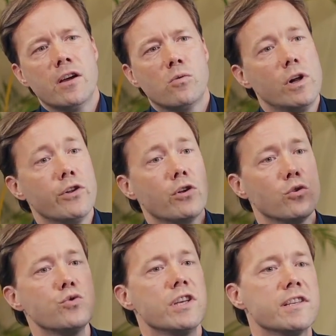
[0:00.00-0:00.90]
while not
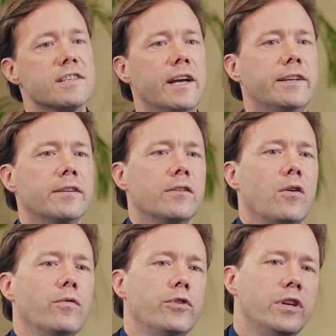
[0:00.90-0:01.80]
losing sight
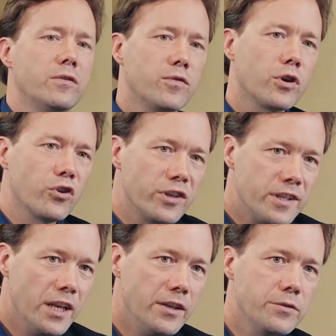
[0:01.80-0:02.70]
of the need for
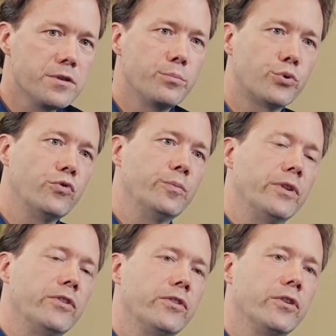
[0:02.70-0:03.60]
continuous
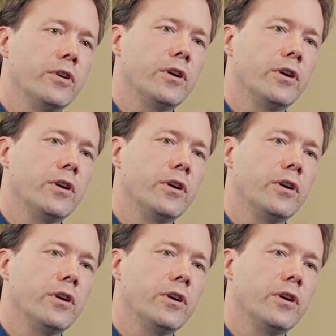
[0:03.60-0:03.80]
improvements.